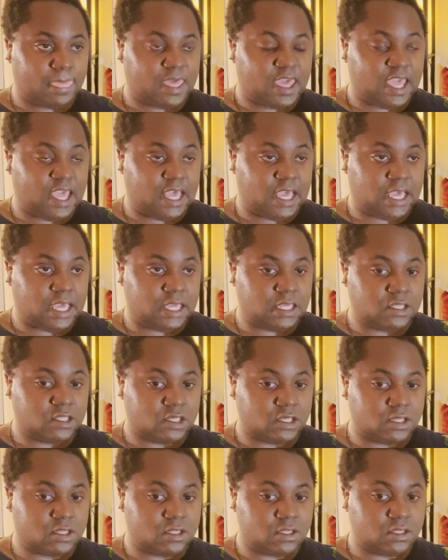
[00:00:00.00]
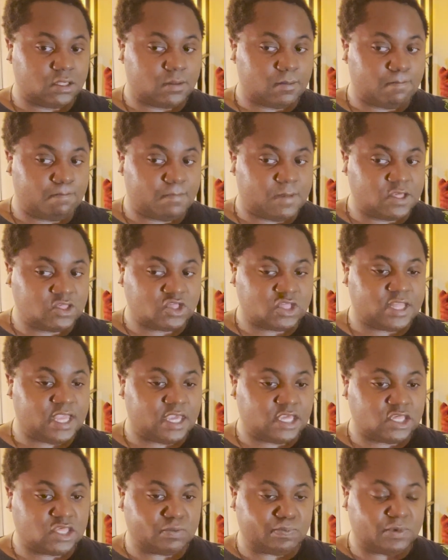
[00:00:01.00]
And much
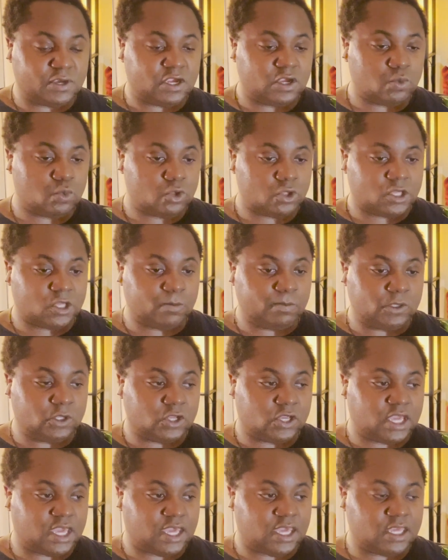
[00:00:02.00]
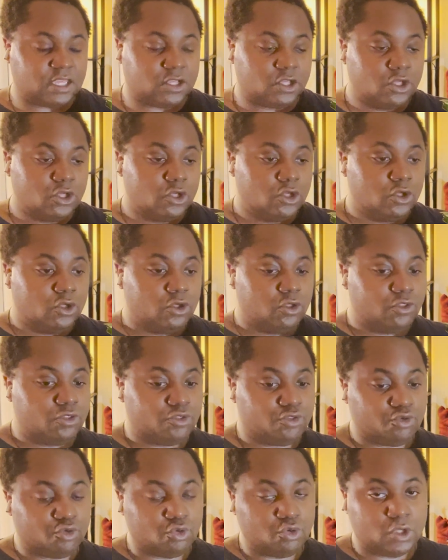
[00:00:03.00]
like spirit will communicate
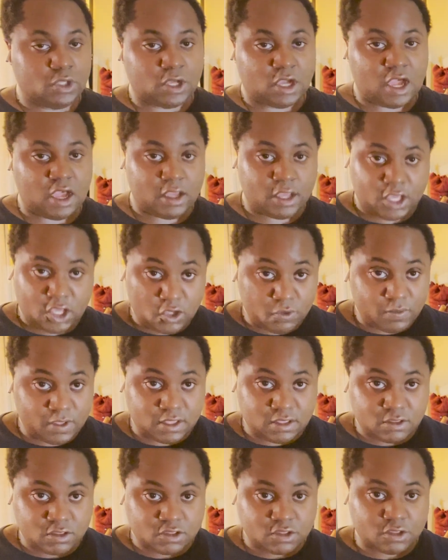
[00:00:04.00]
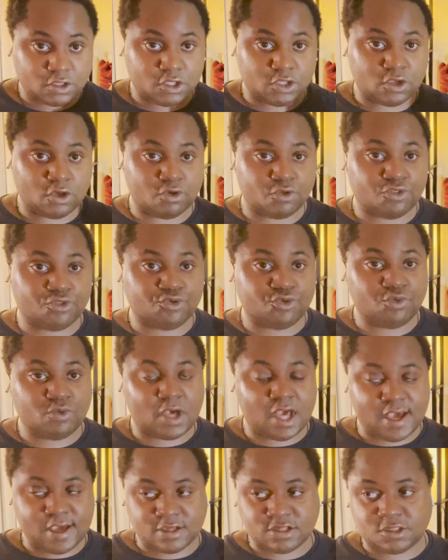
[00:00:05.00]
through humans, you know, through
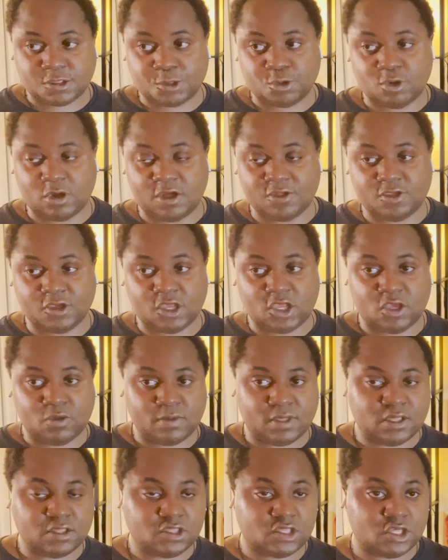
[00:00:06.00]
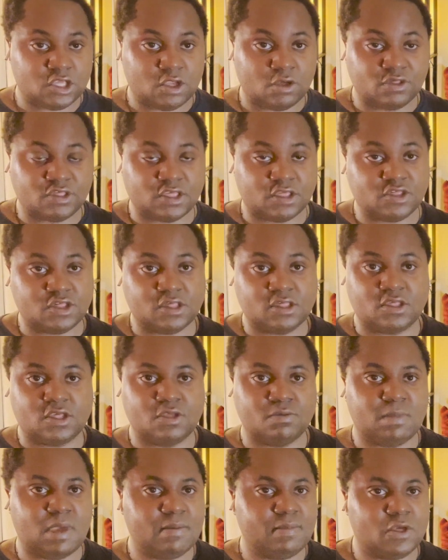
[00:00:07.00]
us, through other humans, you know, such as, you
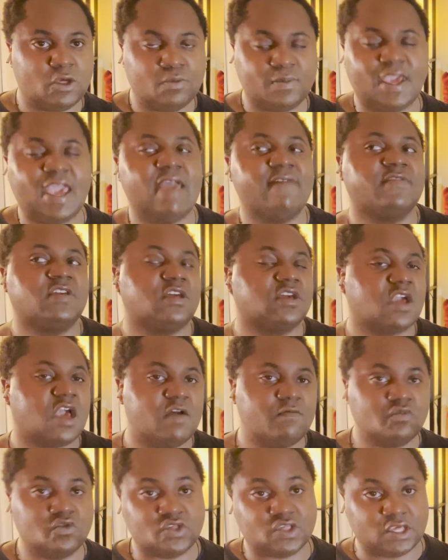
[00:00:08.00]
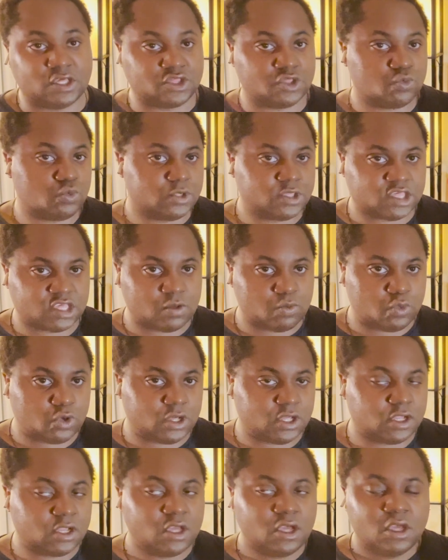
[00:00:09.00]
know, maybe you'll be having a conversation with
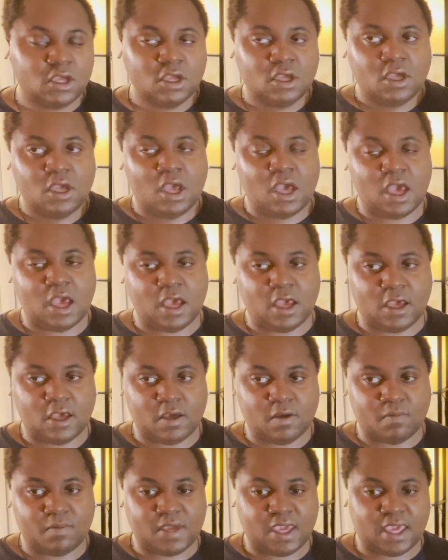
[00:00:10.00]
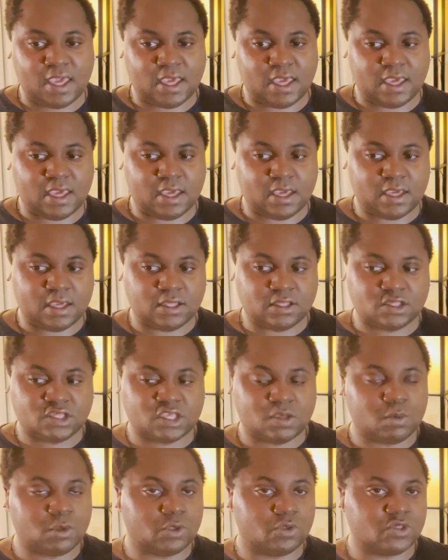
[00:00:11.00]
someone. And
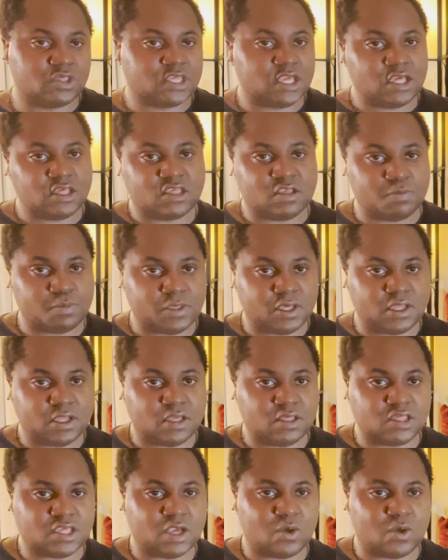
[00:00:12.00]
someone will say something and it's